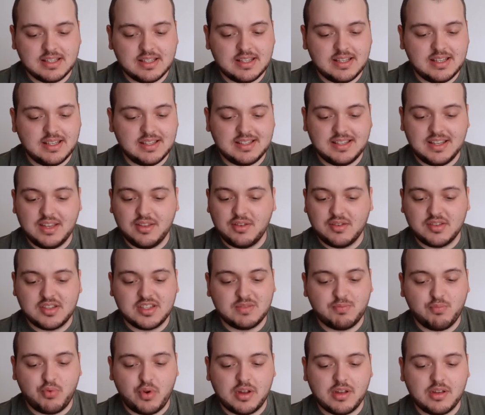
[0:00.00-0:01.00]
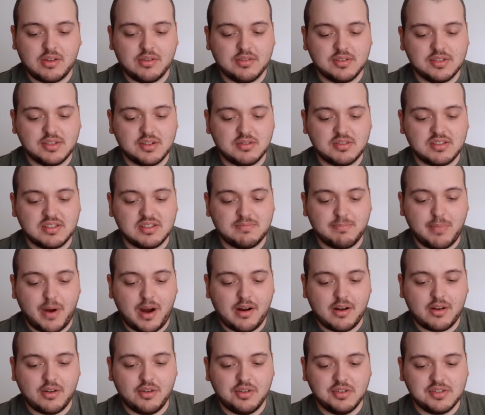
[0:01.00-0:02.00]
It's either Sprinkles or
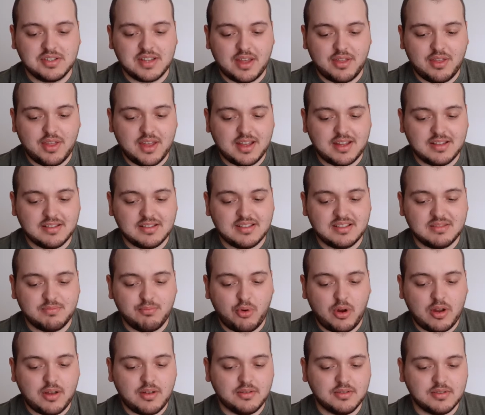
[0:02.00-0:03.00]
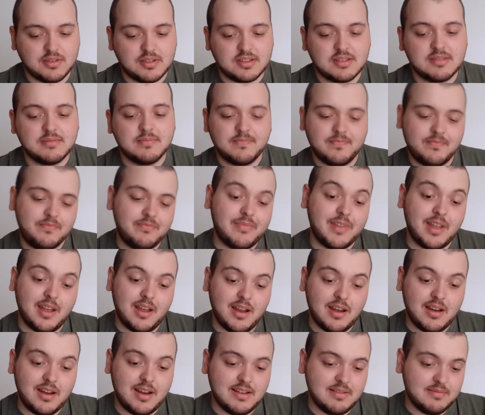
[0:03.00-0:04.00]
Sparkles. I think it's Sprinkles.
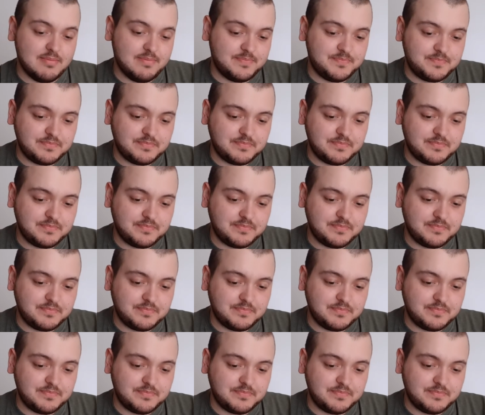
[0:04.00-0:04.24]
All right.